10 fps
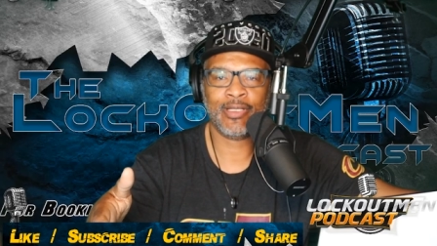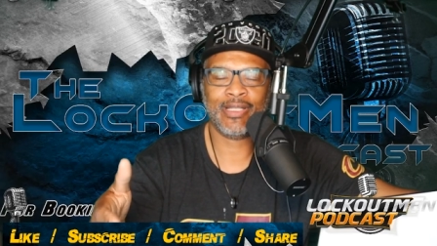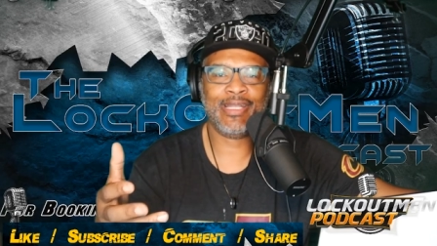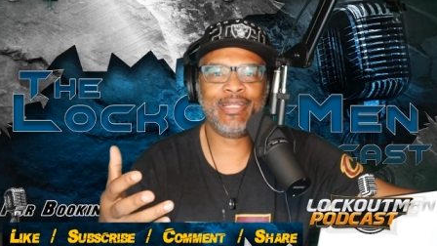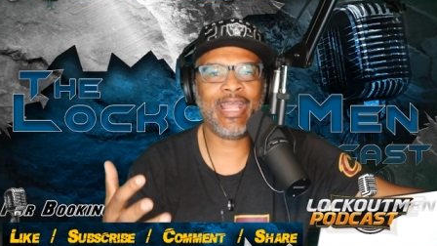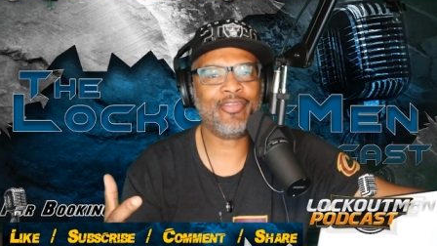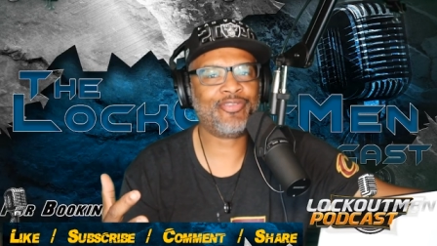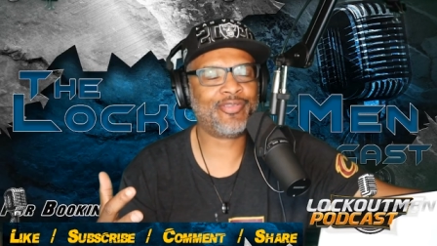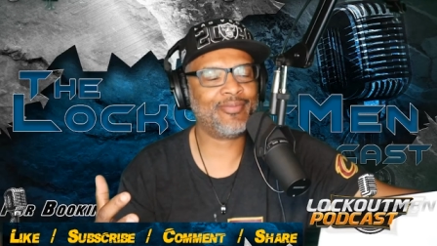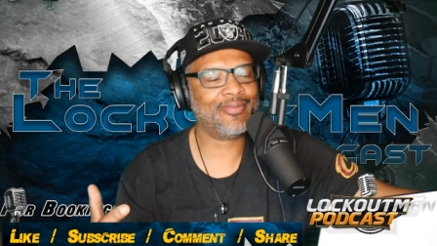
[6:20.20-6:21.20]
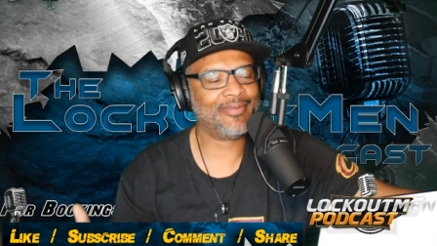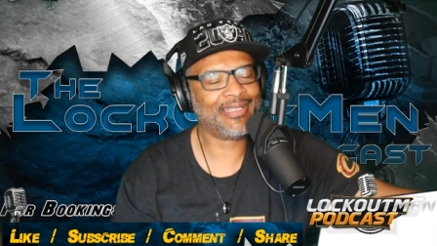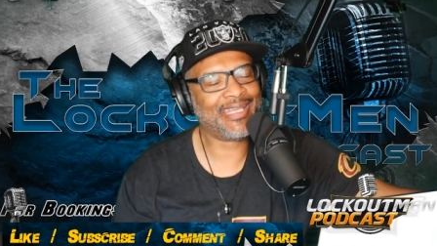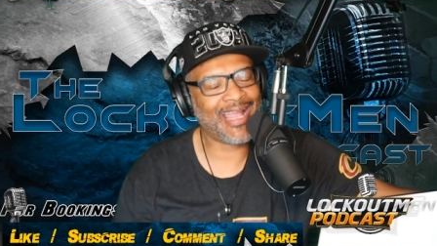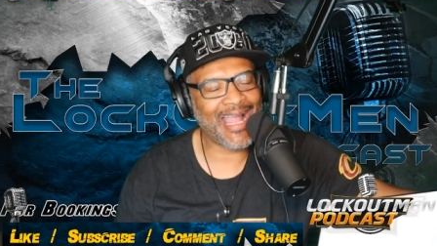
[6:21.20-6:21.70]
And that's
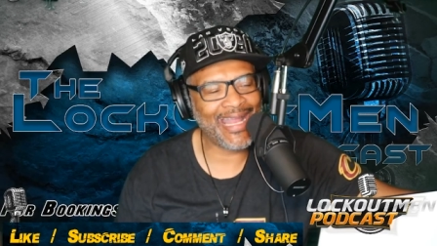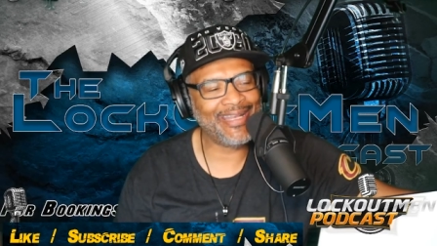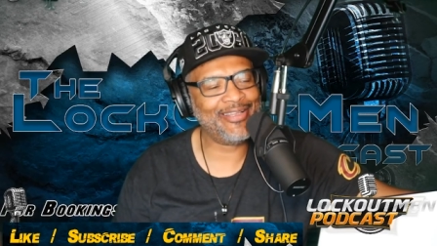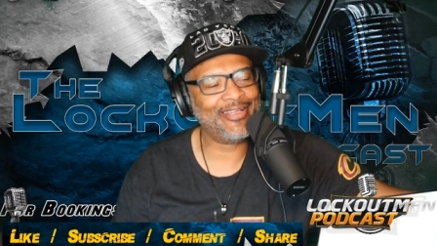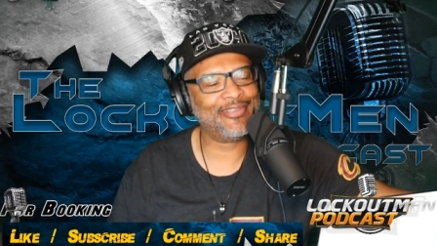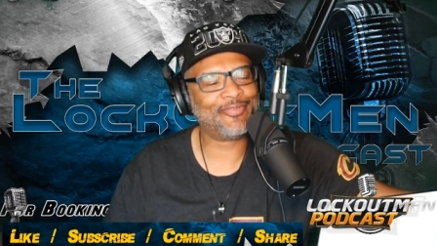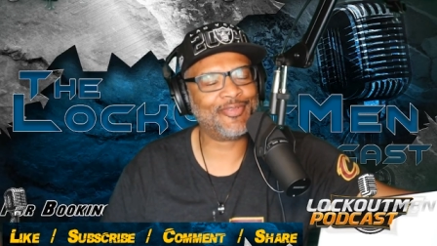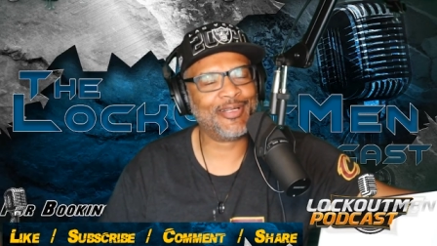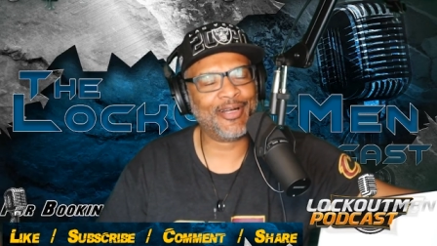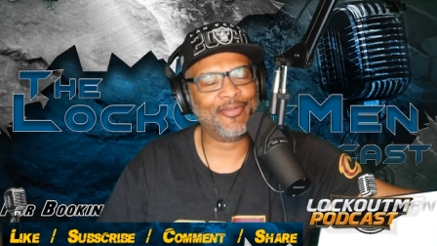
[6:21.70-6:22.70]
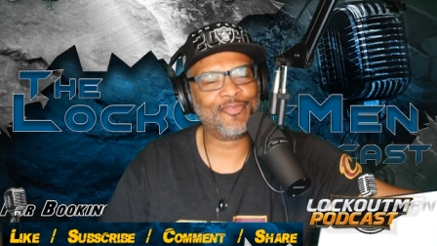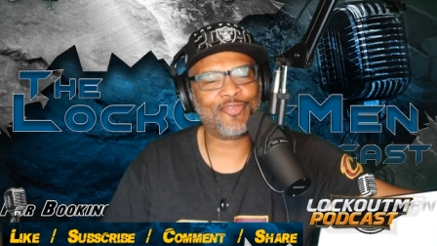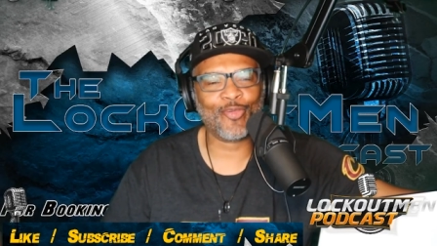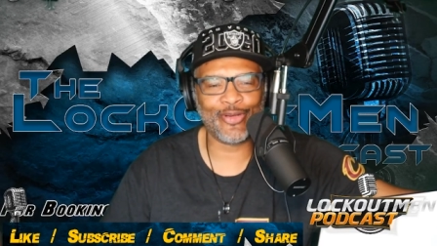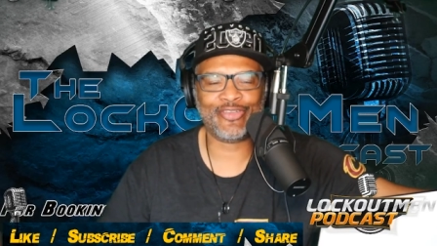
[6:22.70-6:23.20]
kind of
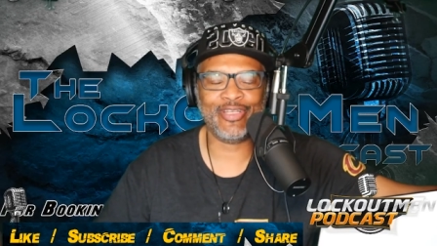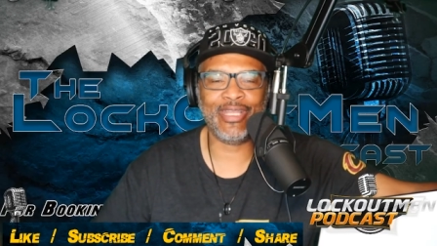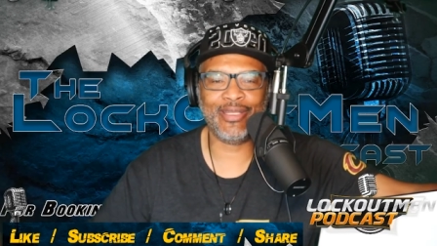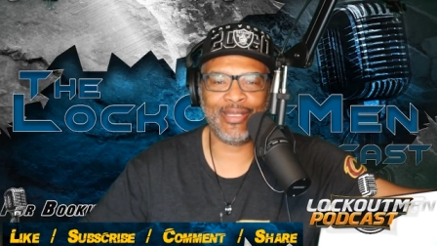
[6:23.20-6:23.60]
unfortunate.